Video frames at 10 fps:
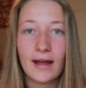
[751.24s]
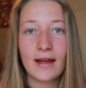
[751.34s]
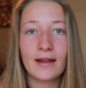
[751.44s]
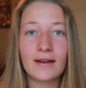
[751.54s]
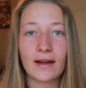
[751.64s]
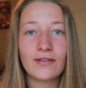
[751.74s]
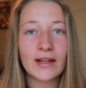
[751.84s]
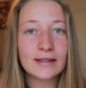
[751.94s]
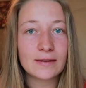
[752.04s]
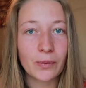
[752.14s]
And I
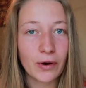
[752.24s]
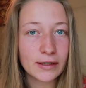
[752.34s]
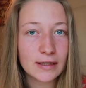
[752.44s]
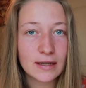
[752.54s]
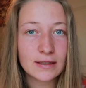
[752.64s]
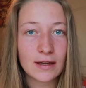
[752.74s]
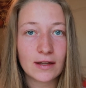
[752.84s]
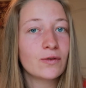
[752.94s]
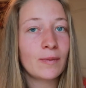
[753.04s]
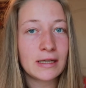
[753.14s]
think it's
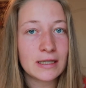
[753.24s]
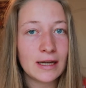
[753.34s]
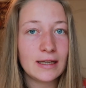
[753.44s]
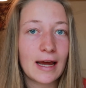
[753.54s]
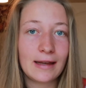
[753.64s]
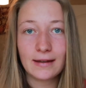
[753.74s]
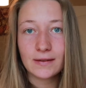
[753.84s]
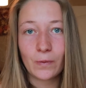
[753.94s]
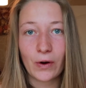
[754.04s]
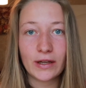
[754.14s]
important to mention it at
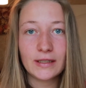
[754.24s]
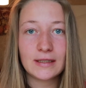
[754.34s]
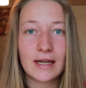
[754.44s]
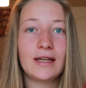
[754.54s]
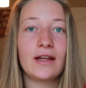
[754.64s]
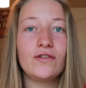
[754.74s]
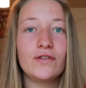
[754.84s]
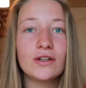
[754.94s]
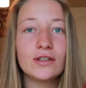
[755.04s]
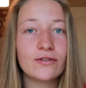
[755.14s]
this point that
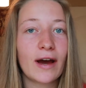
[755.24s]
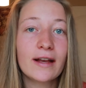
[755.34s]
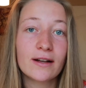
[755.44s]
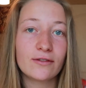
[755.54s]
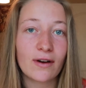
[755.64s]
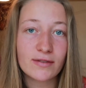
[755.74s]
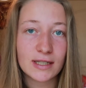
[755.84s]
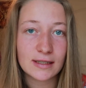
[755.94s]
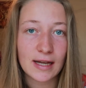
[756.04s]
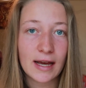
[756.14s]
if you're trying a
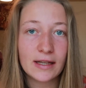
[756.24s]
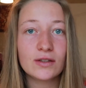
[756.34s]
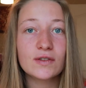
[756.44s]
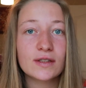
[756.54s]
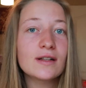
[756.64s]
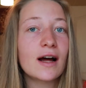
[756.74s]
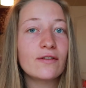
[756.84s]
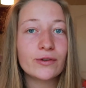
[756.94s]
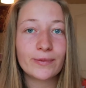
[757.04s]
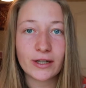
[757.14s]
rubbing inside, diet, you still
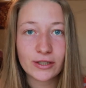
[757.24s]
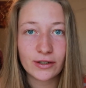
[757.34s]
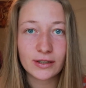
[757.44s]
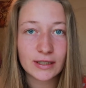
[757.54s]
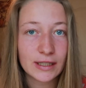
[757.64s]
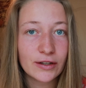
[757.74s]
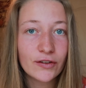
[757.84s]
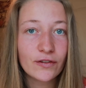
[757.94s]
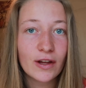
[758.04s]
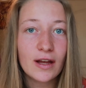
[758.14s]
have to brush your
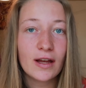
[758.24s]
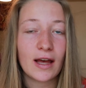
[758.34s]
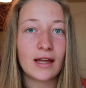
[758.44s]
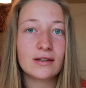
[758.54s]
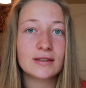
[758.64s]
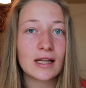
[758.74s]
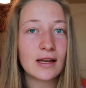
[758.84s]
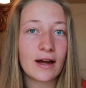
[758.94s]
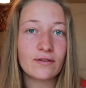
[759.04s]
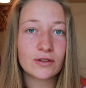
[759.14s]
teeth and you
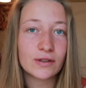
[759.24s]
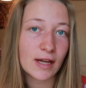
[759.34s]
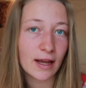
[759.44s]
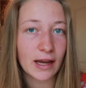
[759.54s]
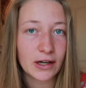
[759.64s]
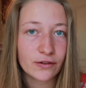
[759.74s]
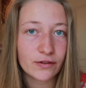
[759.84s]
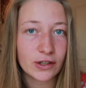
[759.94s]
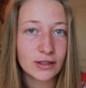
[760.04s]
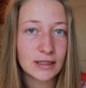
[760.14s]
still have to take care
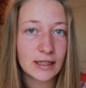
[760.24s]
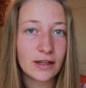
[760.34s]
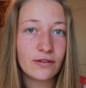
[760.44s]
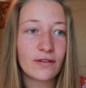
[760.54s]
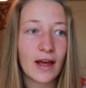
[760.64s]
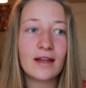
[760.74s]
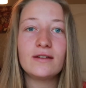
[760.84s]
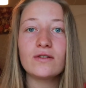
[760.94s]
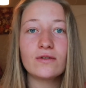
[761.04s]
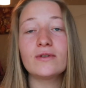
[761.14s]
of your teeth
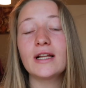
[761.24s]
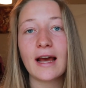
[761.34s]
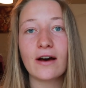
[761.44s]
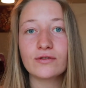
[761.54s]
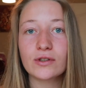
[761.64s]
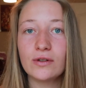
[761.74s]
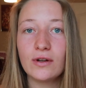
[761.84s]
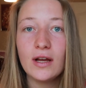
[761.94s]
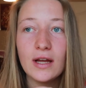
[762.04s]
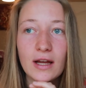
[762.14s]
and you really have
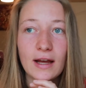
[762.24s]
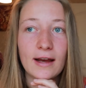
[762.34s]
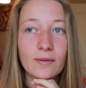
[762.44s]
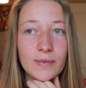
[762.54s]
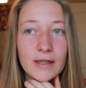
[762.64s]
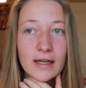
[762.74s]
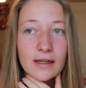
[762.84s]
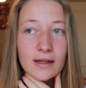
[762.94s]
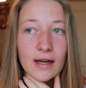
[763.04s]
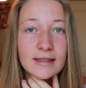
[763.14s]
to uh,
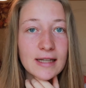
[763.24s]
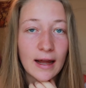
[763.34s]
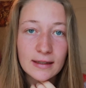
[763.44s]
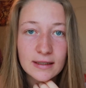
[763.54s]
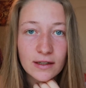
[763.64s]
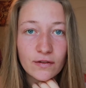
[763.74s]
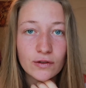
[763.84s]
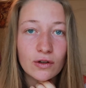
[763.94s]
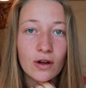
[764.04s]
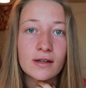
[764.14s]
be attentive
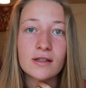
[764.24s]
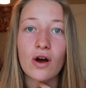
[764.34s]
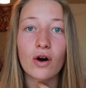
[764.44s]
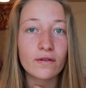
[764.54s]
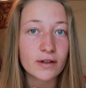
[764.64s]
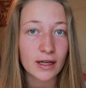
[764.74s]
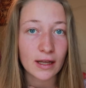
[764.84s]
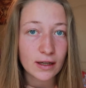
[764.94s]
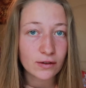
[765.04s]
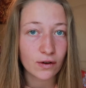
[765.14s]
to not
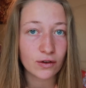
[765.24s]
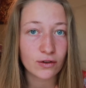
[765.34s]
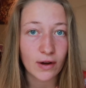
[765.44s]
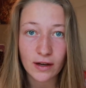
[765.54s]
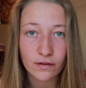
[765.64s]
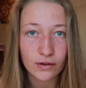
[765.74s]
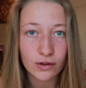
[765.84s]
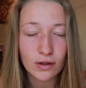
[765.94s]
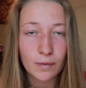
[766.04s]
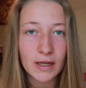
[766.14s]
overeat on dried
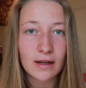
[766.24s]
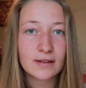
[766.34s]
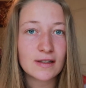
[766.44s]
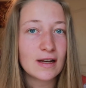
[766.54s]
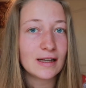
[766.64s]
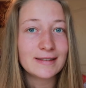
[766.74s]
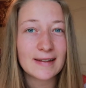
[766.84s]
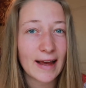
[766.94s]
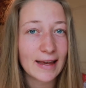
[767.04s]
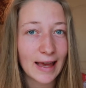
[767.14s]
fruit because it
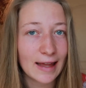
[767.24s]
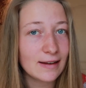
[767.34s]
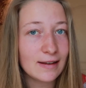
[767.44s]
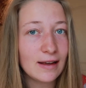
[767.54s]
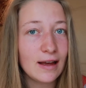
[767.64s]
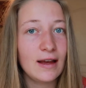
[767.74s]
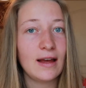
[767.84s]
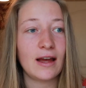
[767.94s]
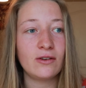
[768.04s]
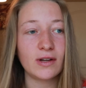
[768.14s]
is like candy
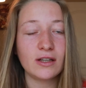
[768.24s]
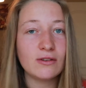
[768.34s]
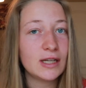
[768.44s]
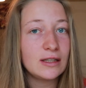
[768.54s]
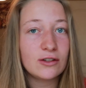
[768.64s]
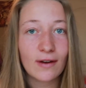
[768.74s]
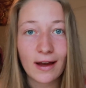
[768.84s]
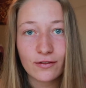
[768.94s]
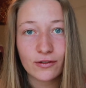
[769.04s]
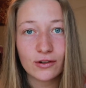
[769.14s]
and when you eat
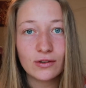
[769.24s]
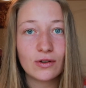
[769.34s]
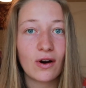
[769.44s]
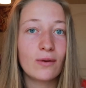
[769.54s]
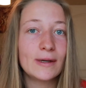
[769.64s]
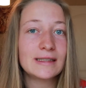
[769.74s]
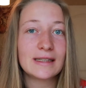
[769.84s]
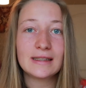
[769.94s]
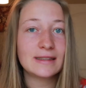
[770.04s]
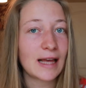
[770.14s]
dried fruit to always
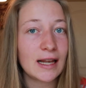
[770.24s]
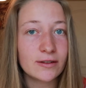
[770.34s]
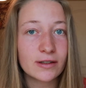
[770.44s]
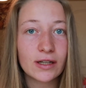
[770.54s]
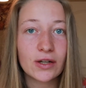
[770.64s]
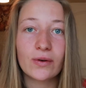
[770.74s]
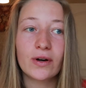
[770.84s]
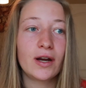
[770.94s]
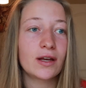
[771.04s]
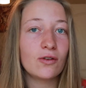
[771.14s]
eat celery
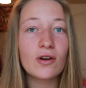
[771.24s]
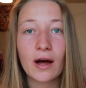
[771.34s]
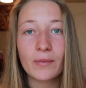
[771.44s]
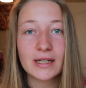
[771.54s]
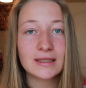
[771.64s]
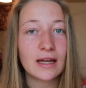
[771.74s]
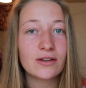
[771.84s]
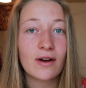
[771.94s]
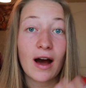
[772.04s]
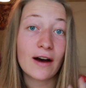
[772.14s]
or cucumber
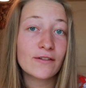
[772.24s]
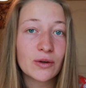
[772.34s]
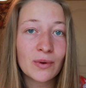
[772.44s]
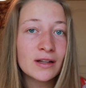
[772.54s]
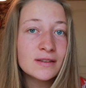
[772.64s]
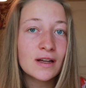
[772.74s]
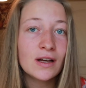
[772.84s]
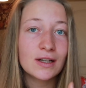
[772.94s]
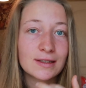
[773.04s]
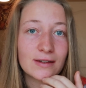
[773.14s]
etc afterwards
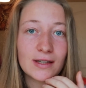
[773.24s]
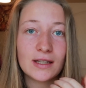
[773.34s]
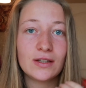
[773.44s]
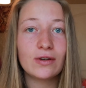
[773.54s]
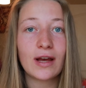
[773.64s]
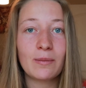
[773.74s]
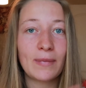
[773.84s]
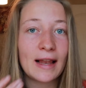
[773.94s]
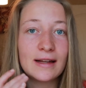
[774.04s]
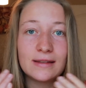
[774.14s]
so that you can
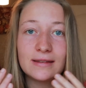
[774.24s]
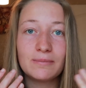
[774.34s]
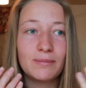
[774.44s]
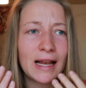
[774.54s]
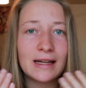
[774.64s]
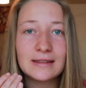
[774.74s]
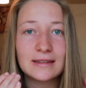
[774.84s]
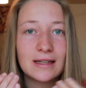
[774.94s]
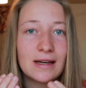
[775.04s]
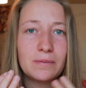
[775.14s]
balance
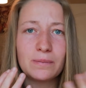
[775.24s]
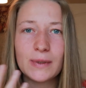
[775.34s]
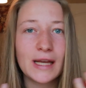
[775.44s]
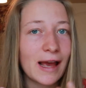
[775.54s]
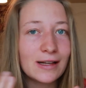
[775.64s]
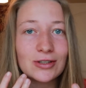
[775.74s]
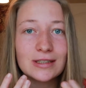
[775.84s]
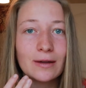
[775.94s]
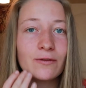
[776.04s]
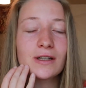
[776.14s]
balance the pH or
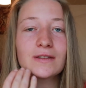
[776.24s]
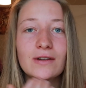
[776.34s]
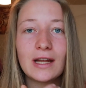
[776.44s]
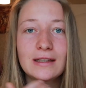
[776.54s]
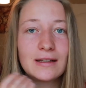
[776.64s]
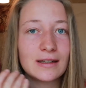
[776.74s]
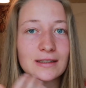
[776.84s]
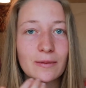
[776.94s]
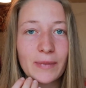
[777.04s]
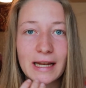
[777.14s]
something so that
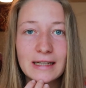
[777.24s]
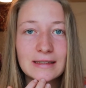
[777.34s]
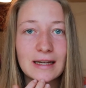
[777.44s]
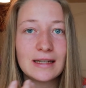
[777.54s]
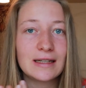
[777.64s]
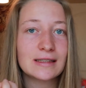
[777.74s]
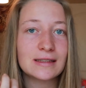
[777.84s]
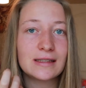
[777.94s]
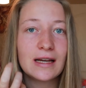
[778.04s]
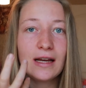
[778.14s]
there's a balance and it
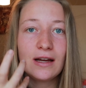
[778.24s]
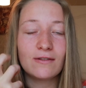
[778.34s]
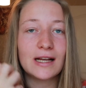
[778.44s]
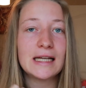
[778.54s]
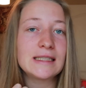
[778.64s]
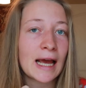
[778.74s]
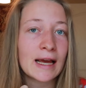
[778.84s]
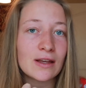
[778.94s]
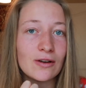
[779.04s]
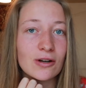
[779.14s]
doesn't really
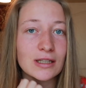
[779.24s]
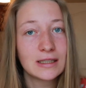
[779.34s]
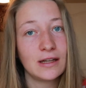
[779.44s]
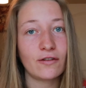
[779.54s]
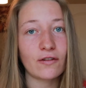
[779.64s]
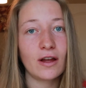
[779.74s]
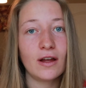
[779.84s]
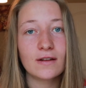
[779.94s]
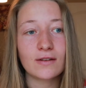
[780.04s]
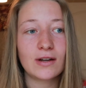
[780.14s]
attack your teeth
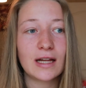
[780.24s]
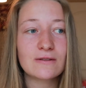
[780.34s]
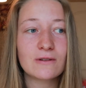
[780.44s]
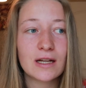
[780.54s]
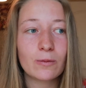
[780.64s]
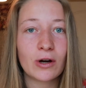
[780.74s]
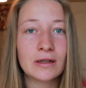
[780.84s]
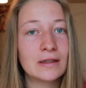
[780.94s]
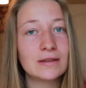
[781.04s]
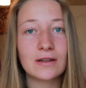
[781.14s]
so that's really
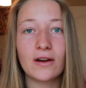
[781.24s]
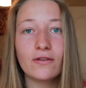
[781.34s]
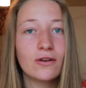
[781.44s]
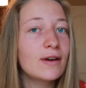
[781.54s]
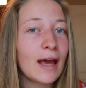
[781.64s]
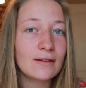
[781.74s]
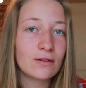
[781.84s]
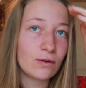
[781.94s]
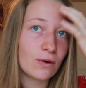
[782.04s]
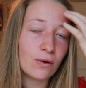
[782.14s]
important so if you get
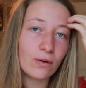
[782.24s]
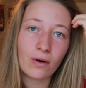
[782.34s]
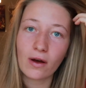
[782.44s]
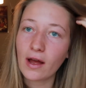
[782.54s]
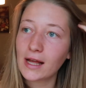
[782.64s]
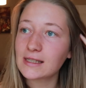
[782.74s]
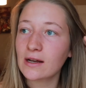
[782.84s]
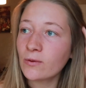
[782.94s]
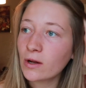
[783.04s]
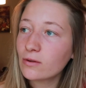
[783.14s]
to know uh,
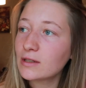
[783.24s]
someone